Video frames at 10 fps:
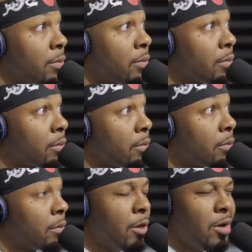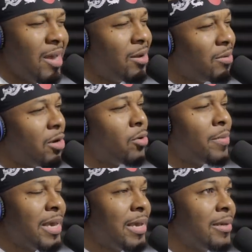You keeping her? No, hell no,
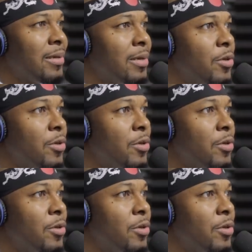man.